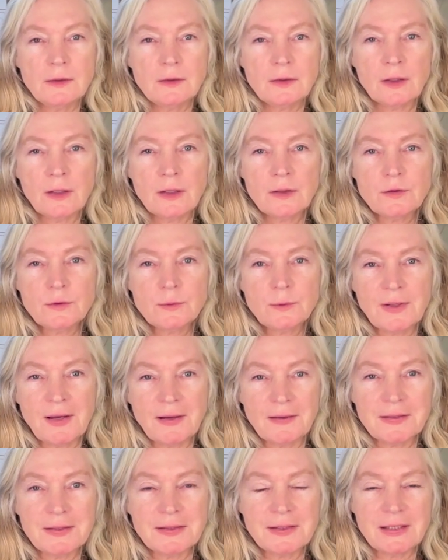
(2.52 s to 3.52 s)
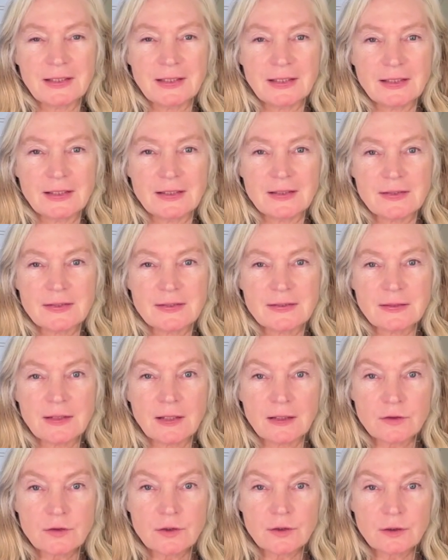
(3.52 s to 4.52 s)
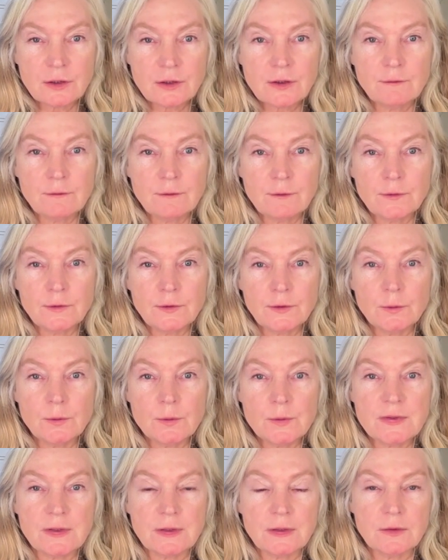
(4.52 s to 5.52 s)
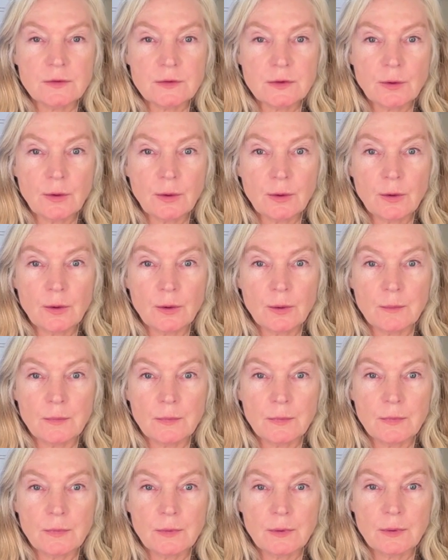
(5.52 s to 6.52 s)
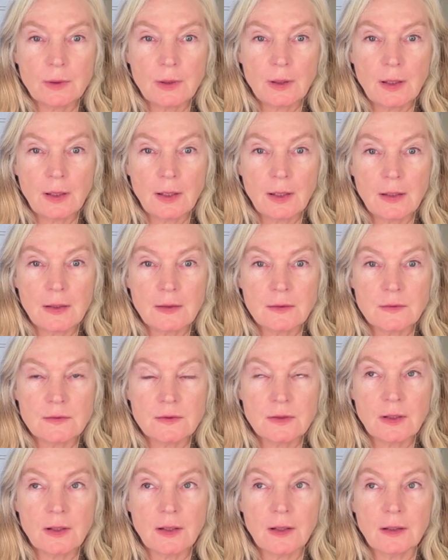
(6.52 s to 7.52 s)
Non-duality is such a confusing term and